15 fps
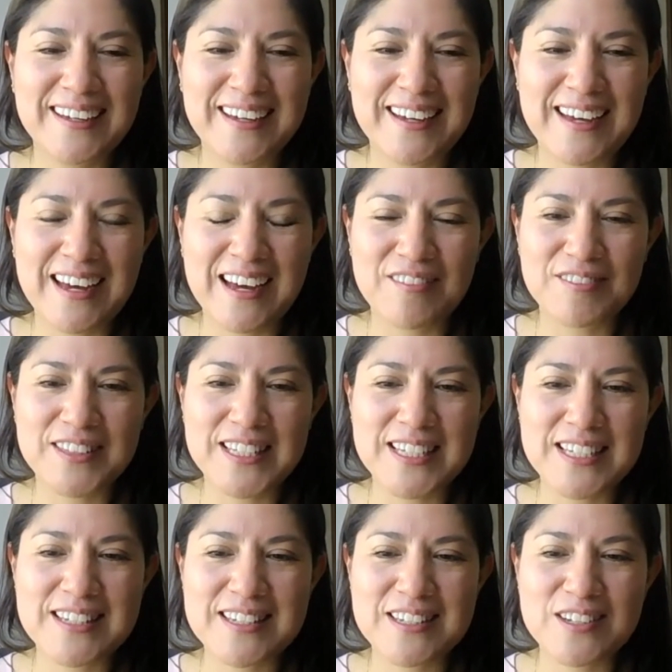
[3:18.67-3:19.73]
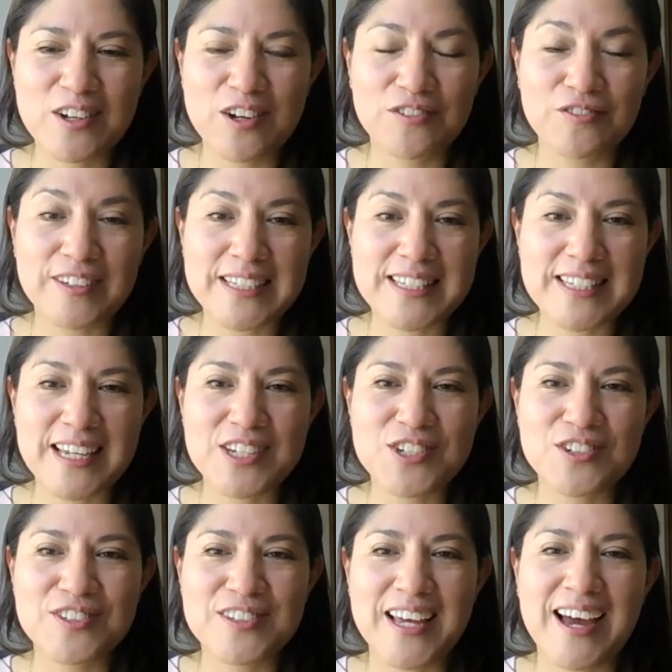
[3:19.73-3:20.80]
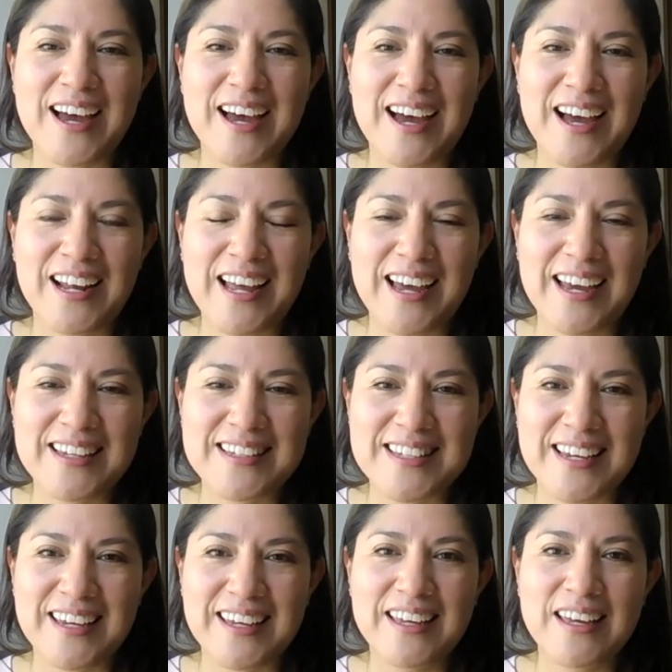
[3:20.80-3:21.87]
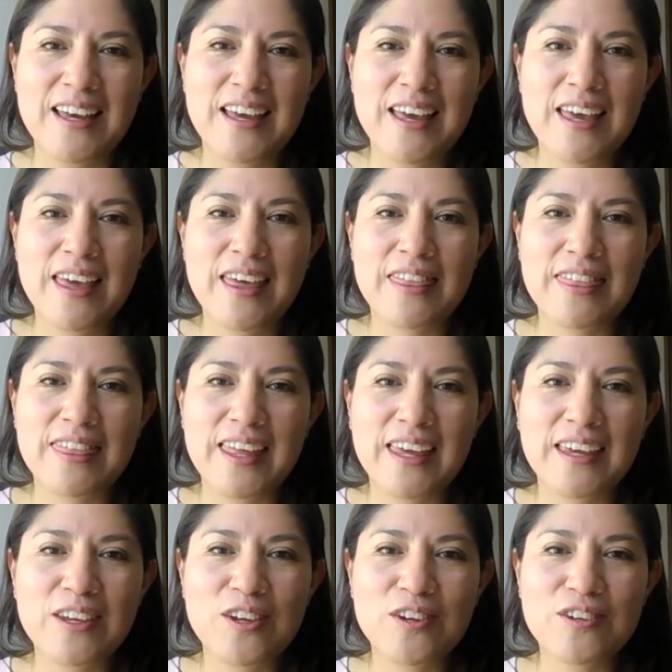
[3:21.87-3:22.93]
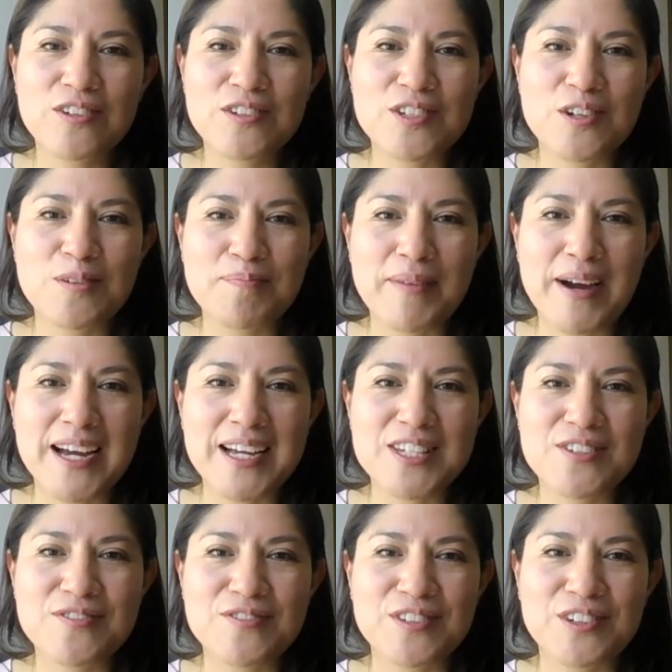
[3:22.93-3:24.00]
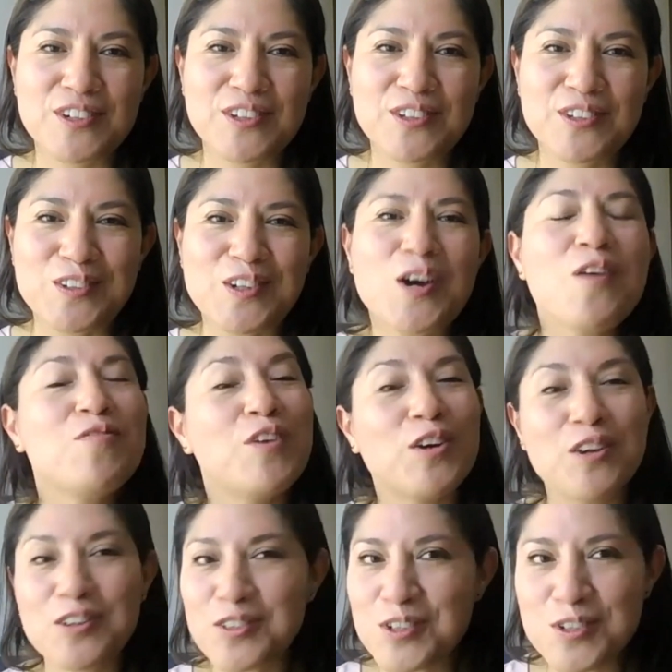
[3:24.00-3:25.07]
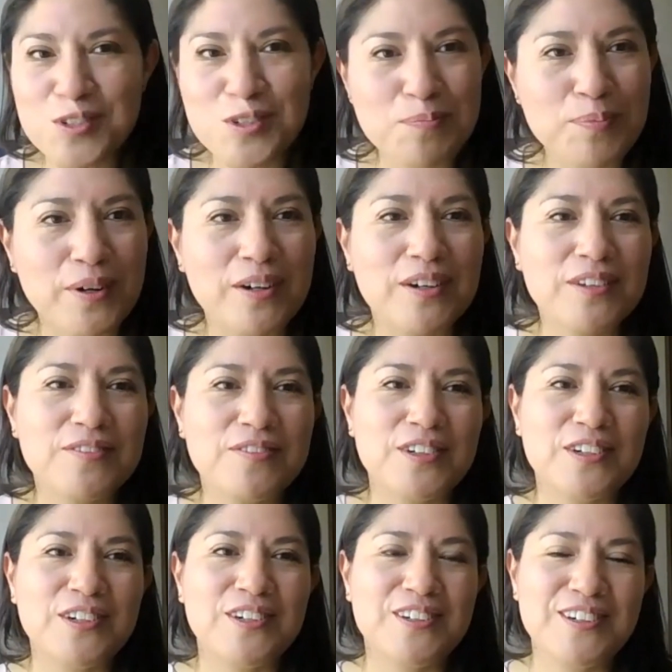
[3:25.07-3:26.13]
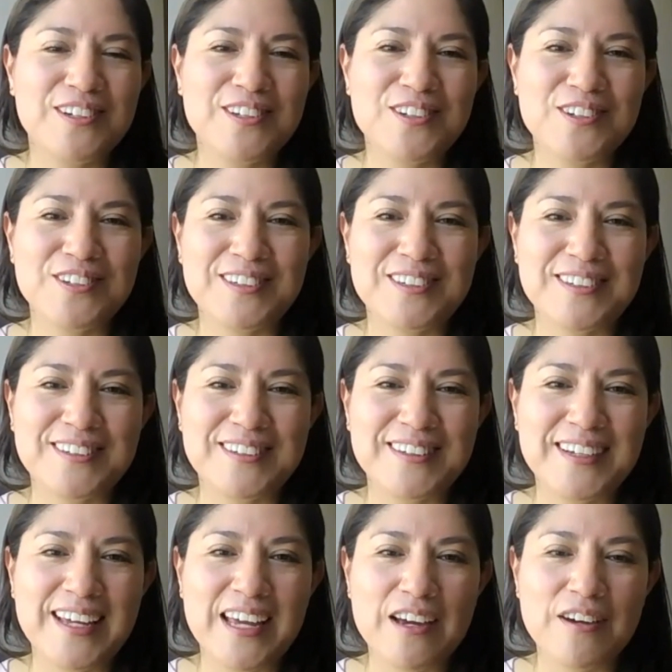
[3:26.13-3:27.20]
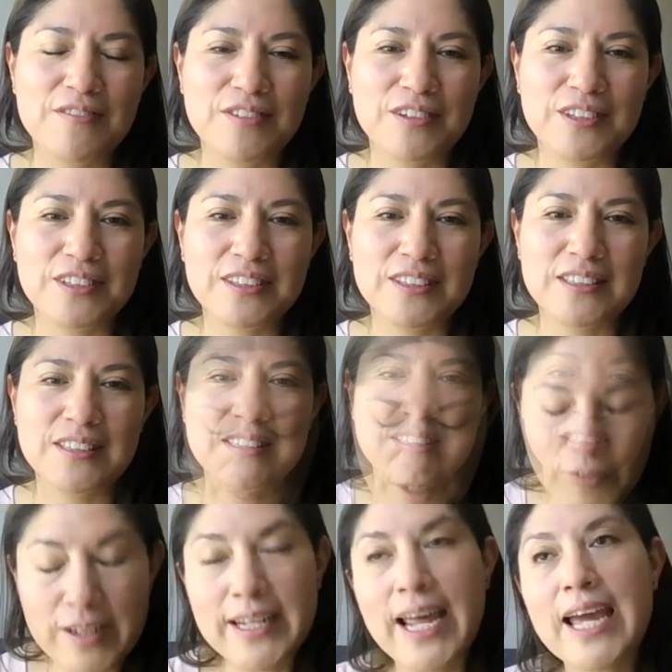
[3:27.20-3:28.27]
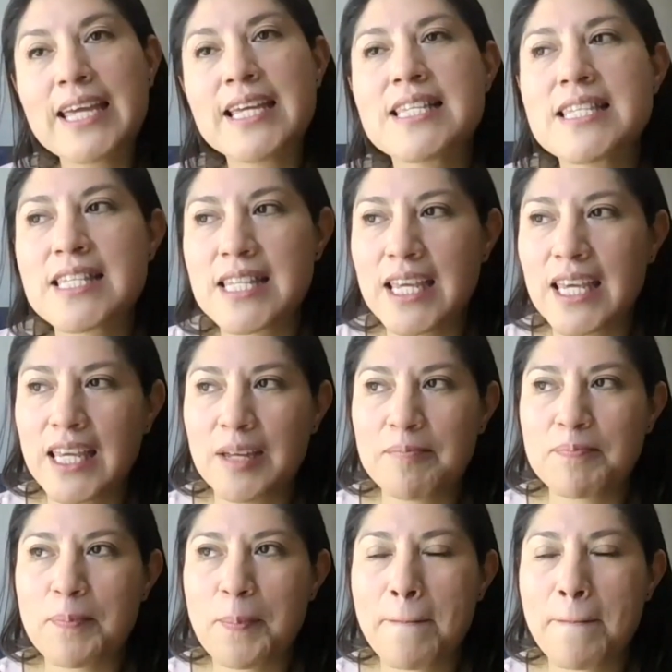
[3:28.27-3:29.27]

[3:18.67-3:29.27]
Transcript: have this conversation, I say thank you so much for all your support, for all your efforts. When I see